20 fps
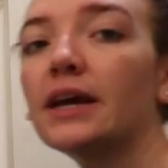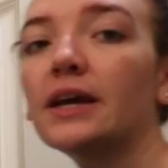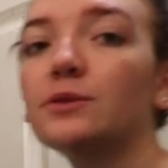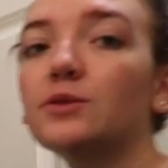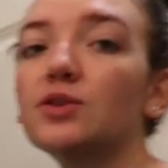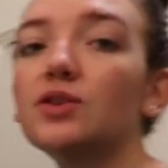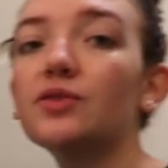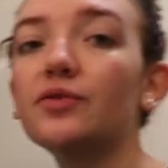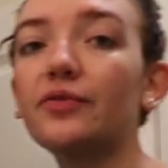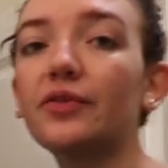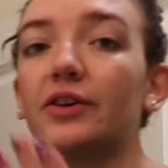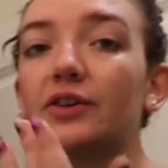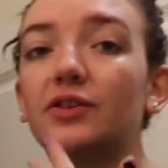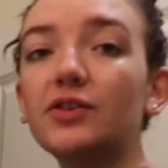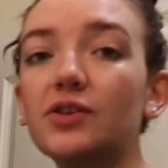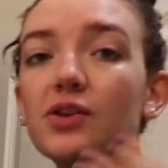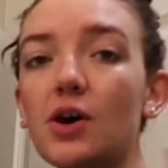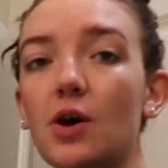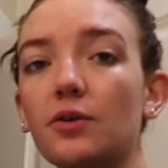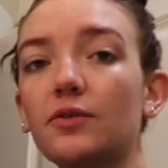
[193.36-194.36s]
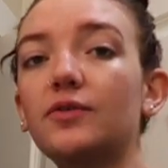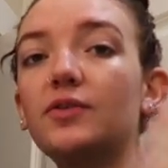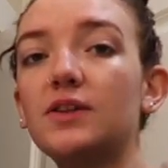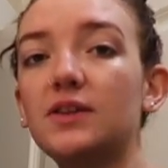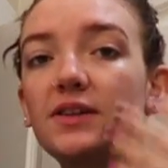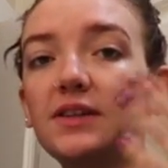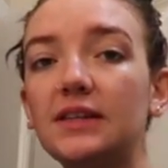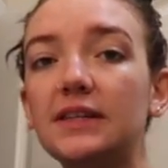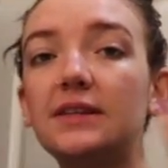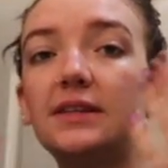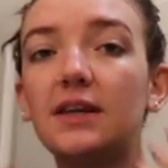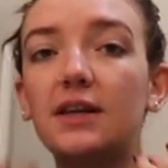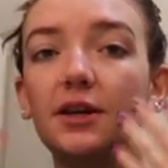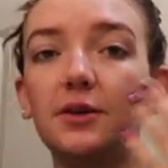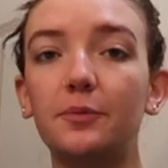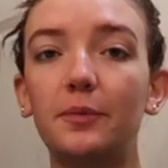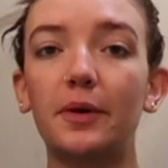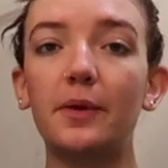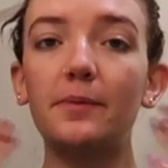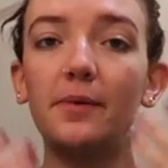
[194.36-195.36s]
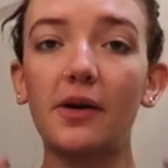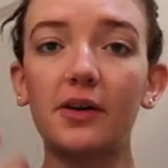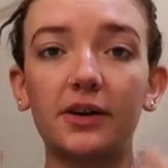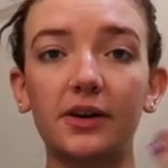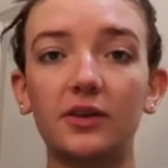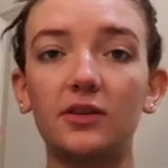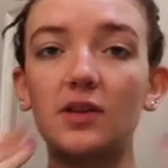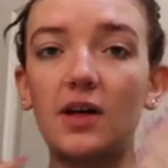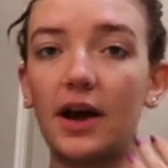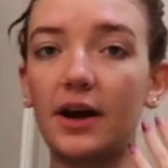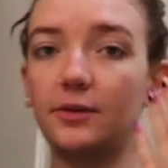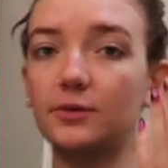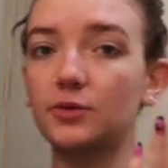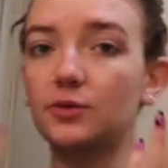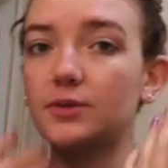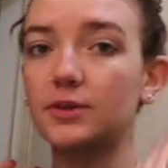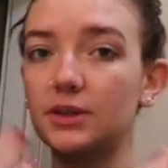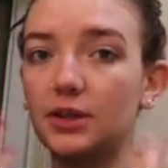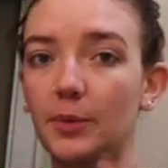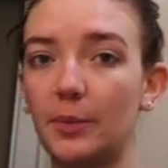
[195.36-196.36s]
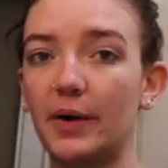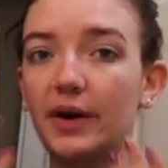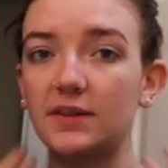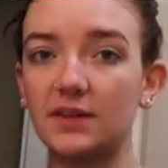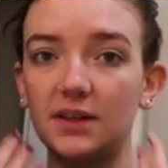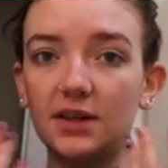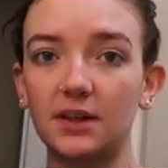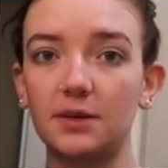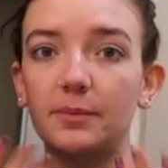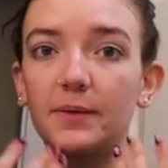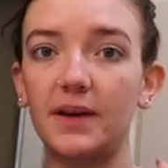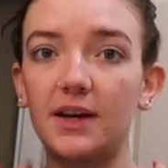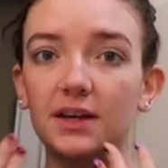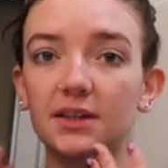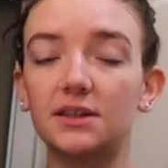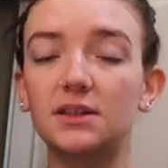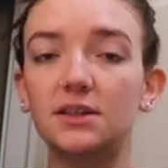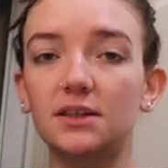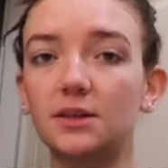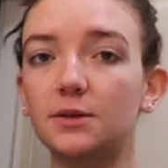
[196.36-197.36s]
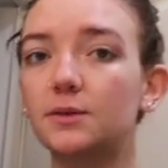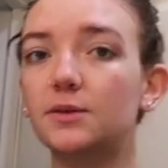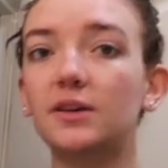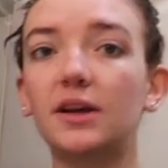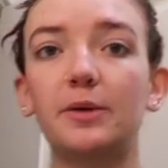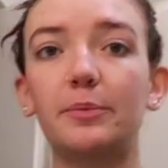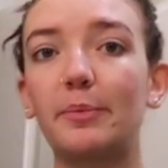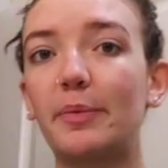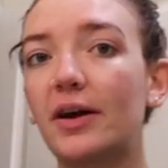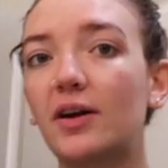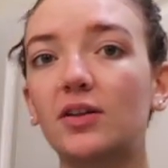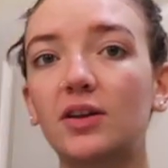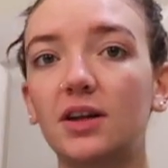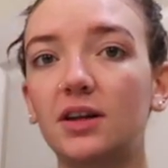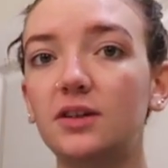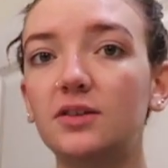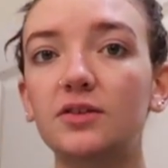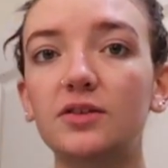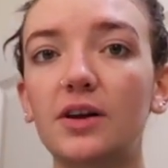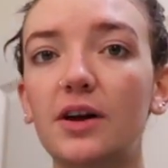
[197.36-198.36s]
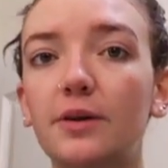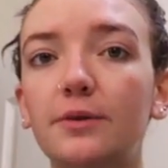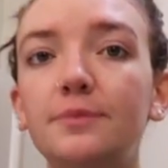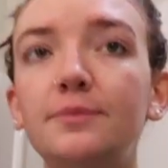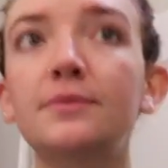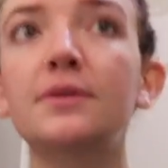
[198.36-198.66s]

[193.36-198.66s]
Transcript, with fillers: It was the first snow of the season, but I'm not gonna lie, it was really depressing because there's like barely any snow.